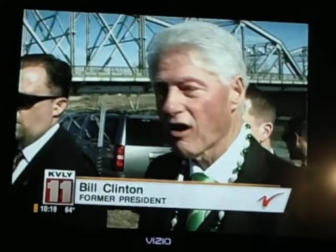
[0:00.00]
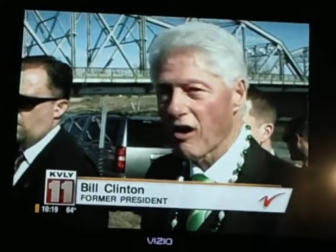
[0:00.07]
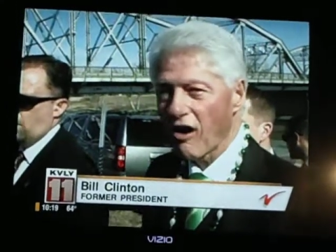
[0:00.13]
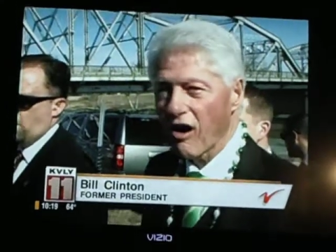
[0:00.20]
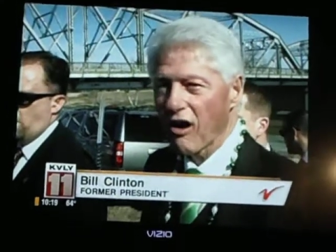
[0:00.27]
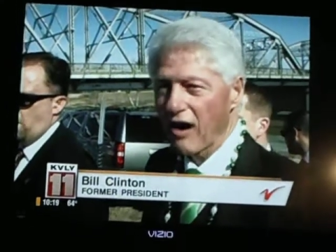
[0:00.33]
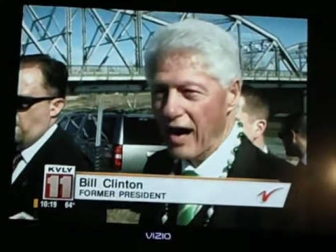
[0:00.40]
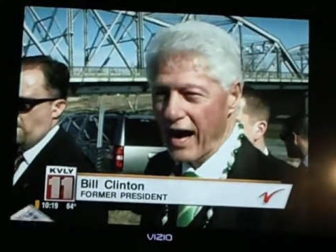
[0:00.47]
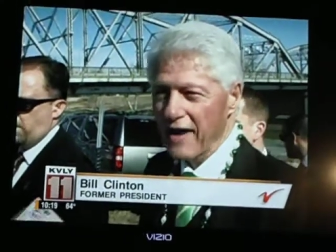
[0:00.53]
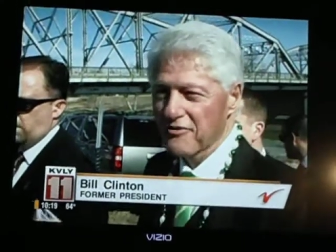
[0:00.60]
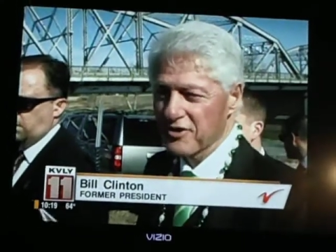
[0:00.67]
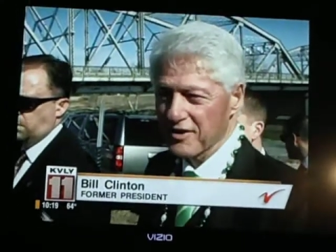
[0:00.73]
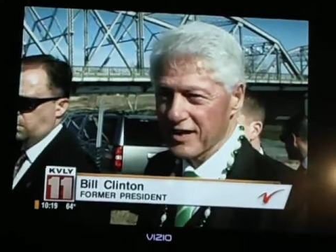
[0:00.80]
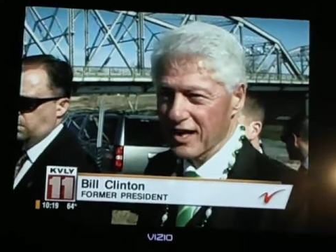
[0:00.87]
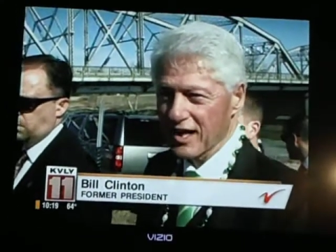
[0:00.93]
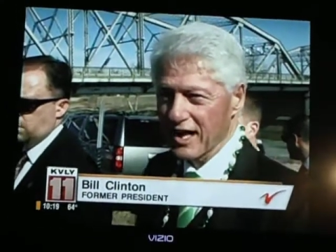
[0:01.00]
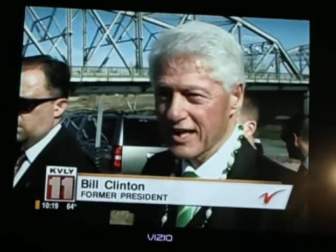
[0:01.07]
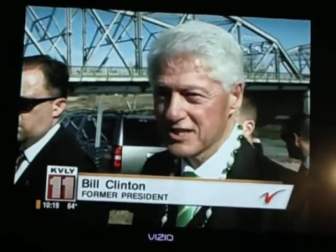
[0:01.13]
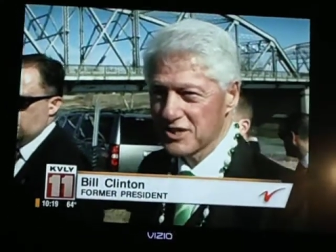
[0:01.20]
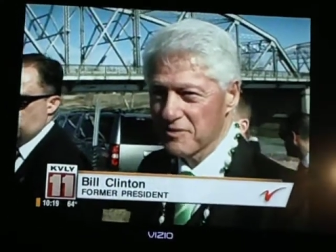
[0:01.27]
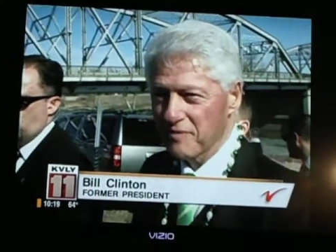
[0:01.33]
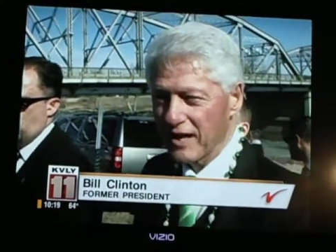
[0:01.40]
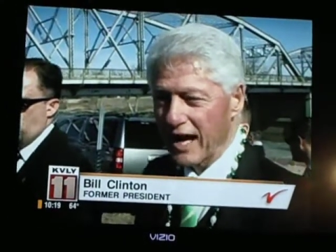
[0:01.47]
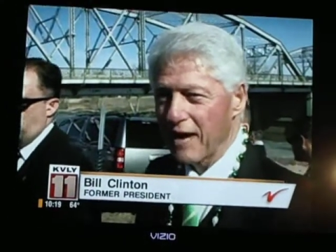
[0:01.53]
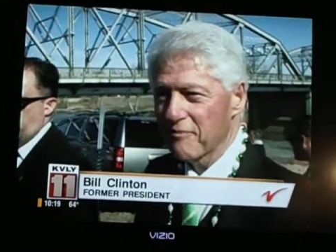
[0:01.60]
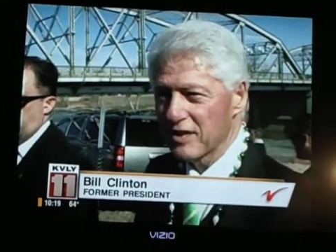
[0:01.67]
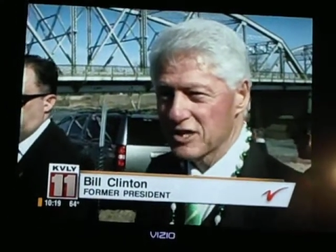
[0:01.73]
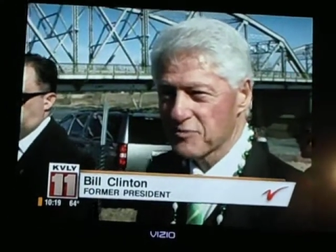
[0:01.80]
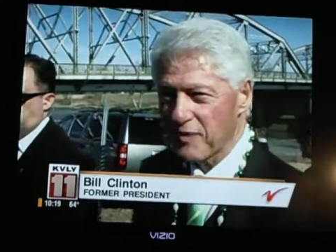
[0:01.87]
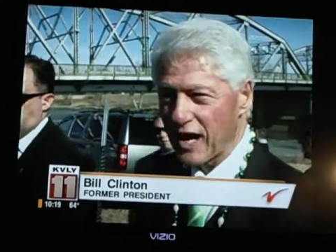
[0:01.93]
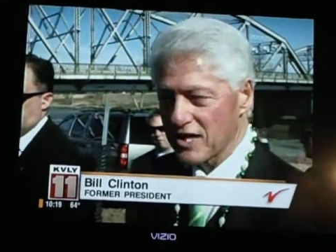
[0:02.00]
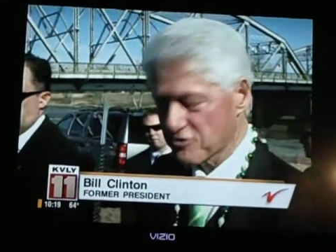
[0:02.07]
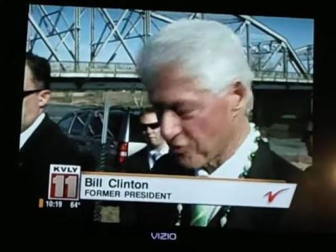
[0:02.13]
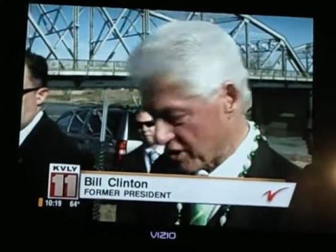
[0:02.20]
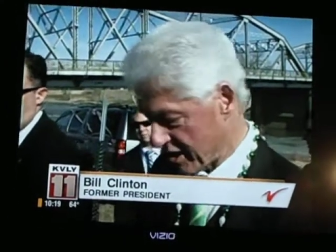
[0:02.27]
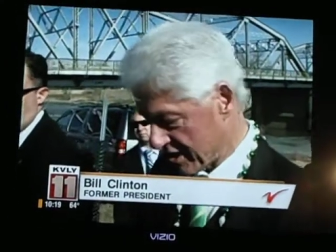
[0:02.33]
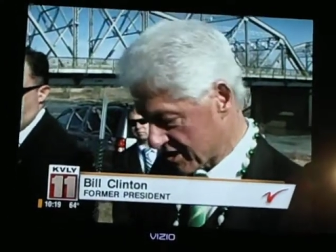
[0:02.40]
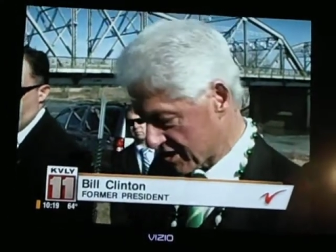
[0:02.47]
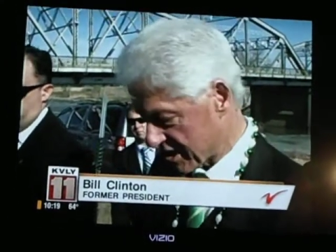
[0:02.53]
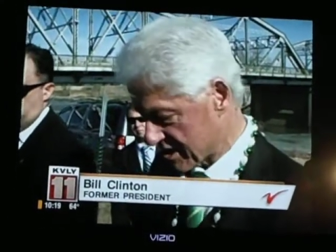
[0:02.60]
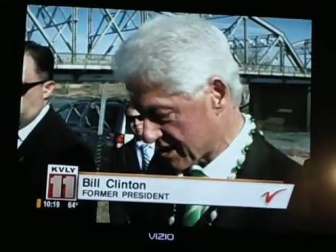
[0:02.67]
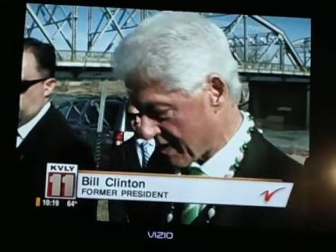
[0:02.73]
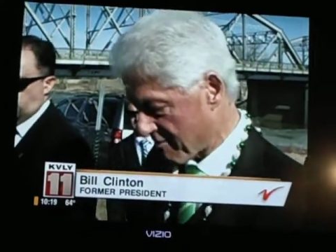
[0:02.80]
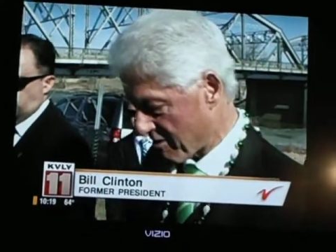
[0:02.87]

or after the election, but I'd be surprised if you didn't see some